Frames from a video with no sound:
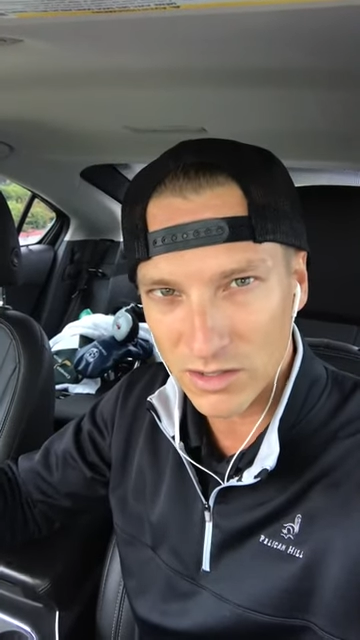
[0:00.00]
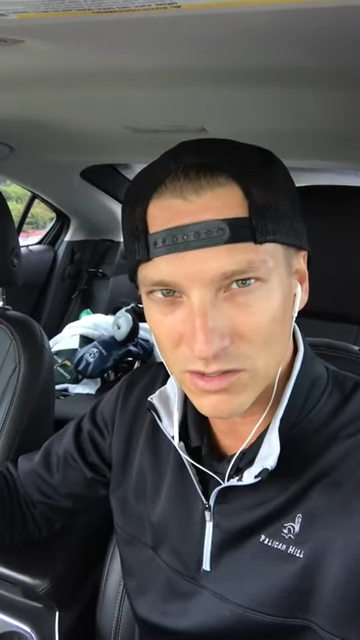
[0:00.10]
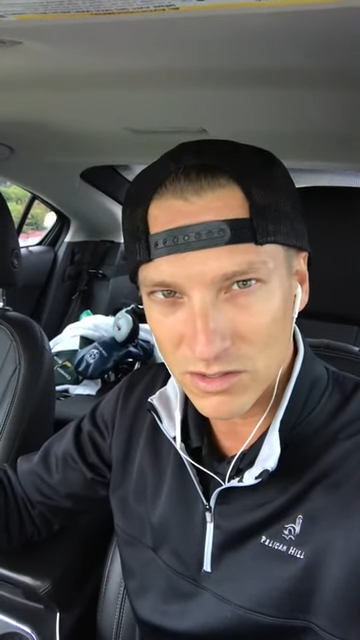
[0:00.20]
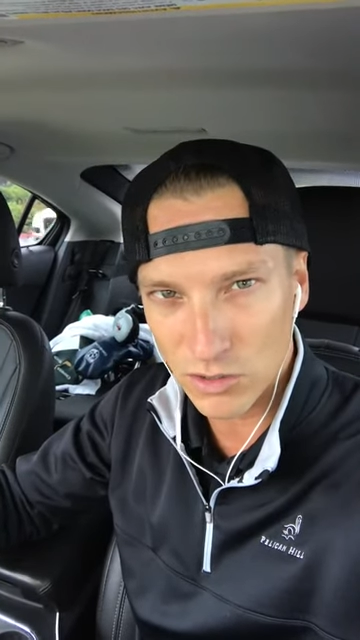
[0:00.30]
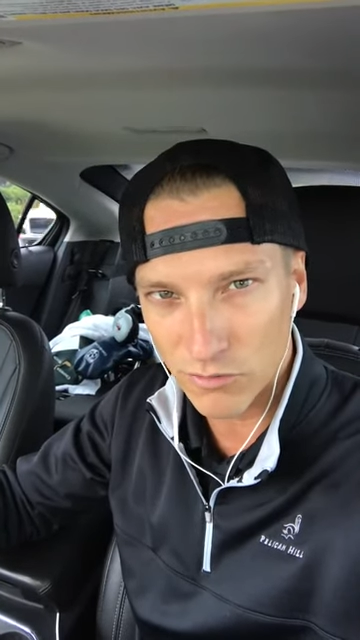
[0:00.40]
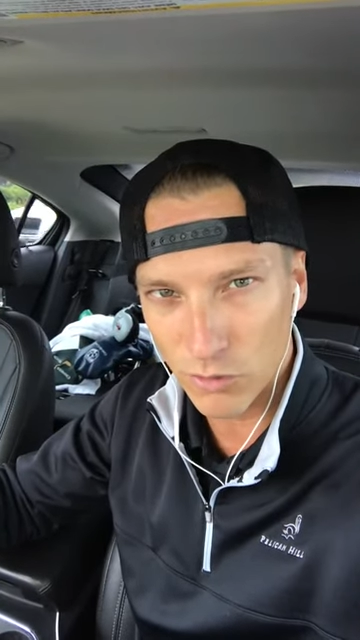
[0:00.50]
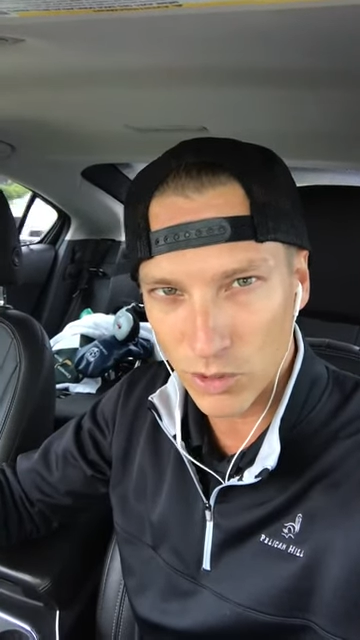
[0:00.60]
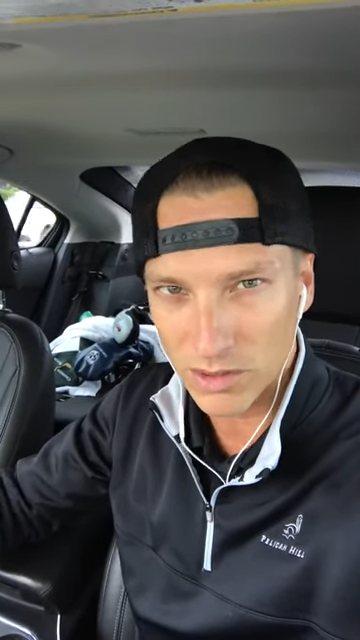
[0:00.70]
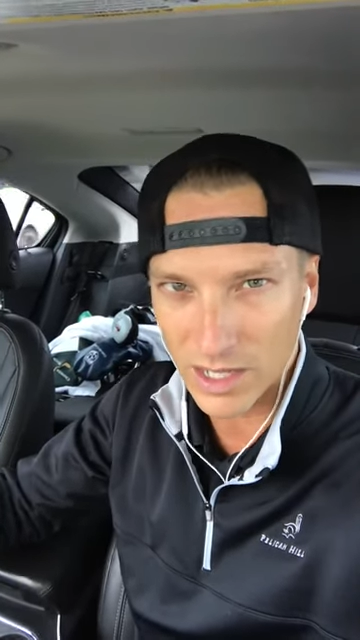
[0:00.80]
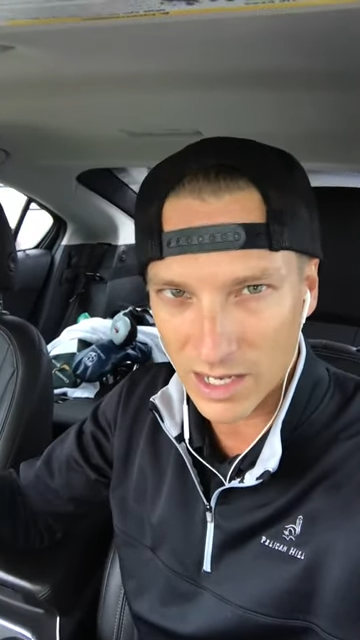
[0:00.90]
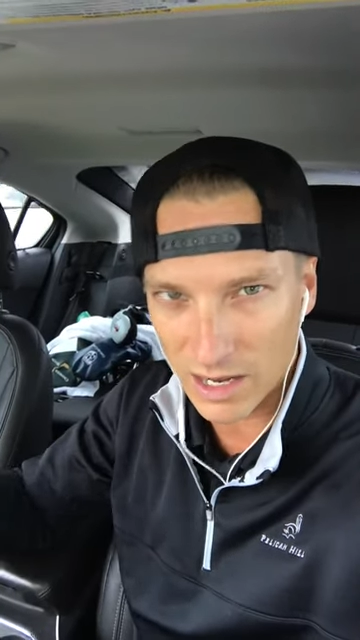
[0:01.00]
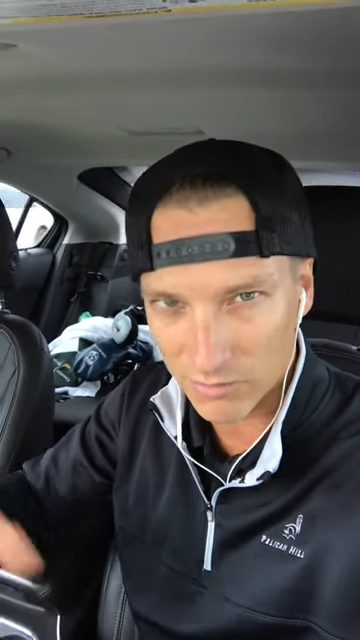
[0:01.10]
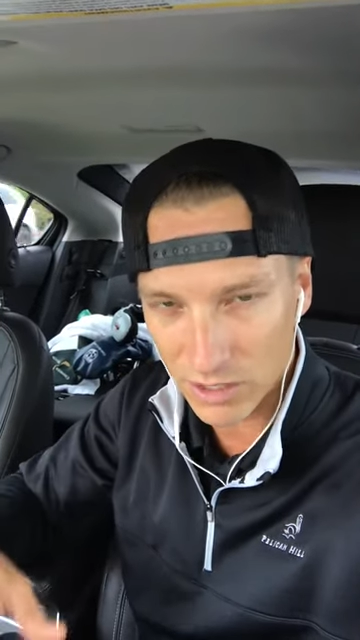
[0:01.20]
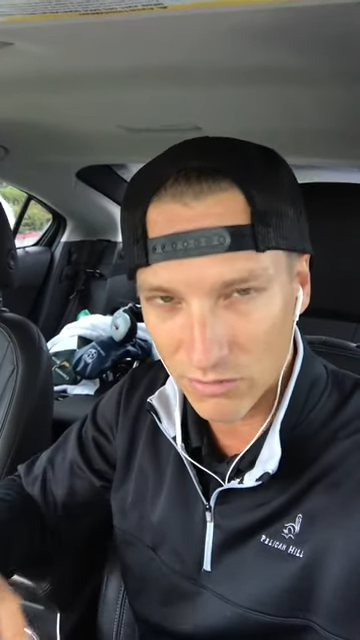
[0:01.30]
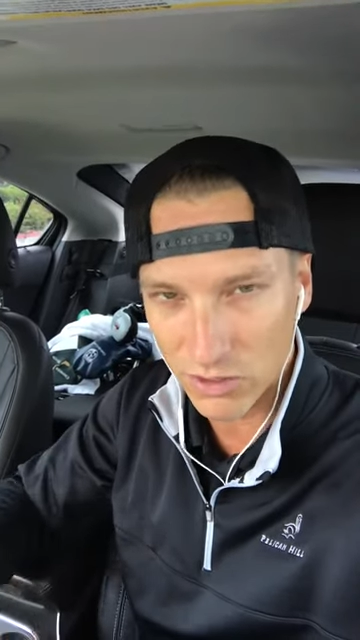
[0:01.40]
and so forth that
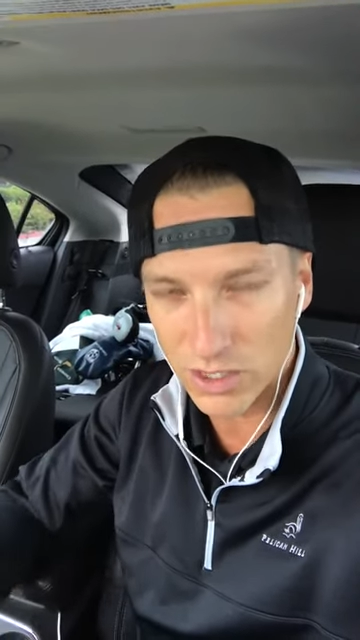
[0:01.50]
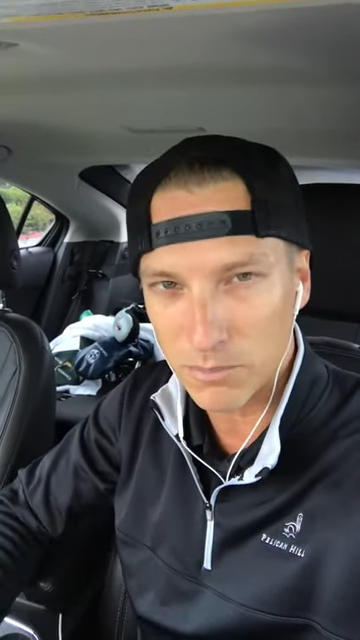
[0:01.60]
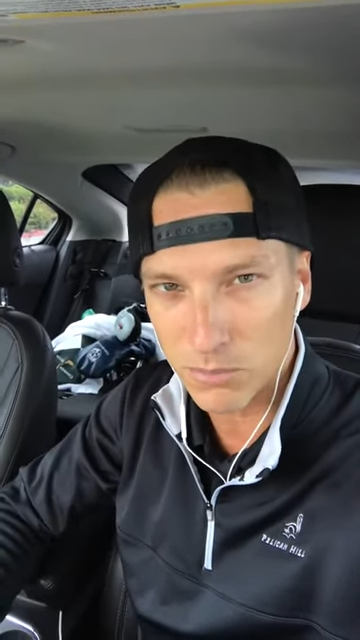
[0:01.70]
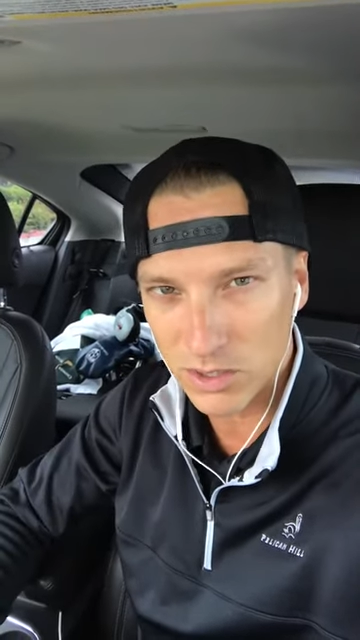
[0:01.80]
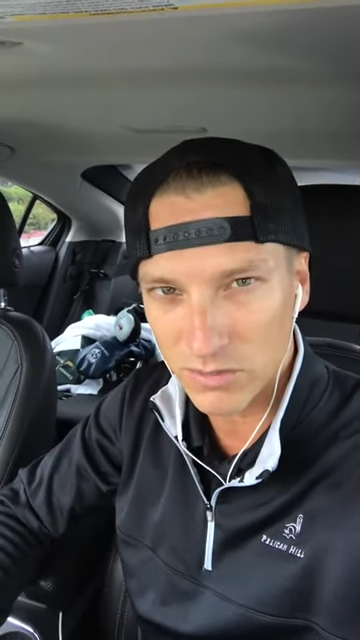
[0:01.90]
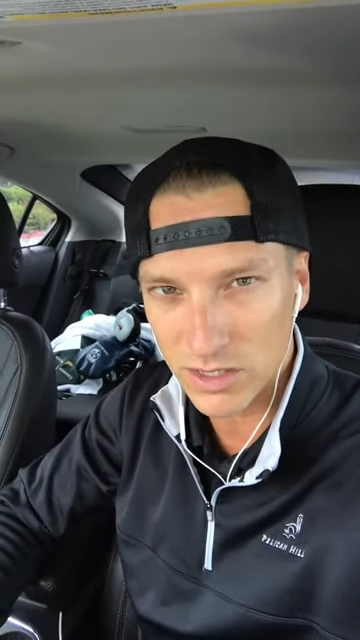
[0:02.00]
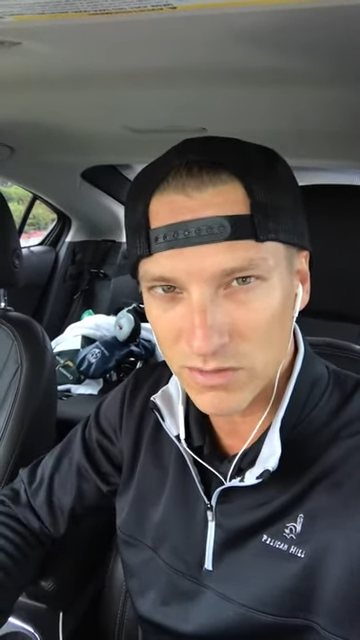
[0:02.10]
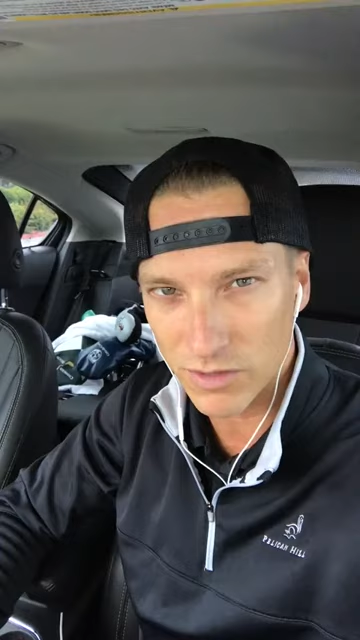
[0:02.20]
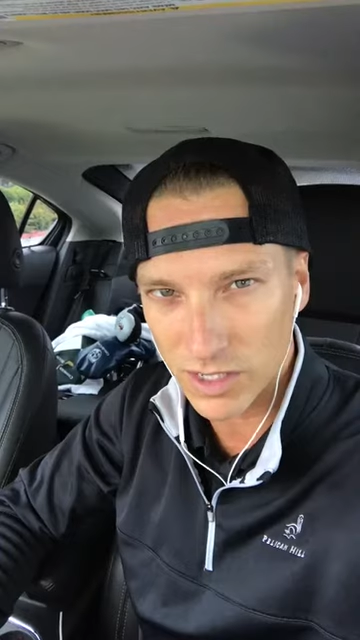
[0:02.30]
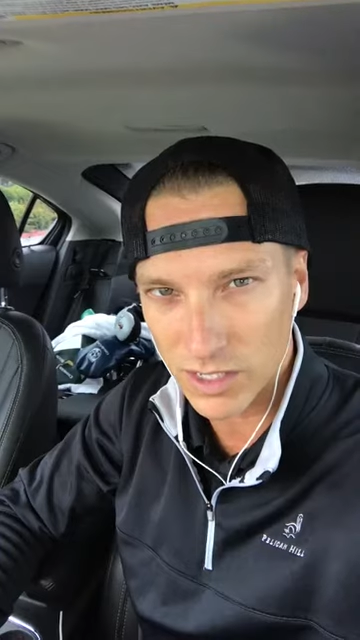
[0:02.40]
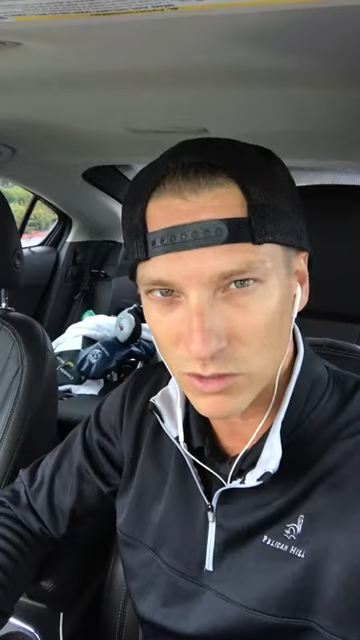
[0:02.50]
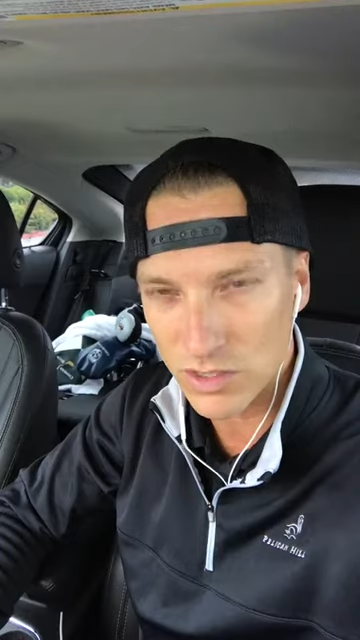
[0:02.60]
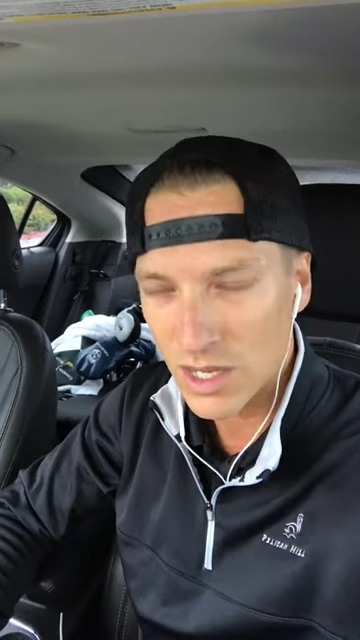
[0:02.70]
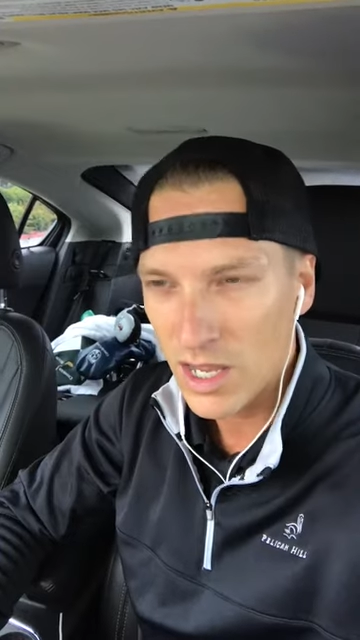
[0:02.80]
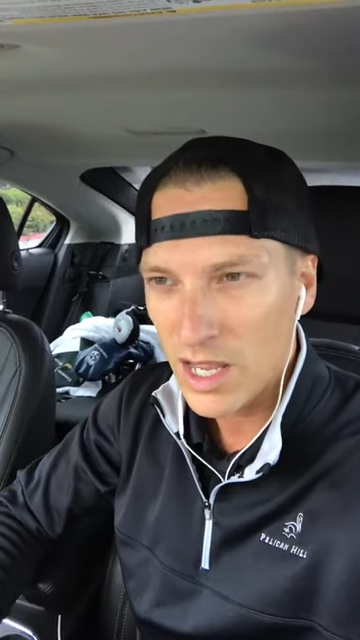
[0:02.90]
I've covered in previous videos.